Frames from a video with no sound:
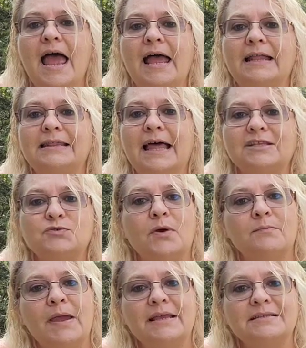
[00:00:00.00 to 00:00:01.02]
And that's
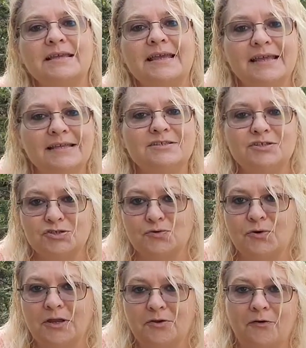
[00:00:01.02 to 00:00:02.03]
what makes his
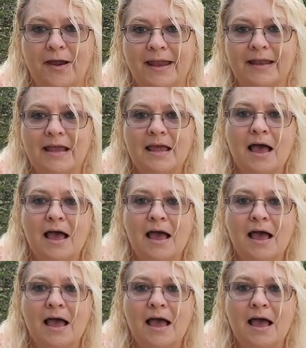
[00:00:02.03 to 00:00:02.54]
story great.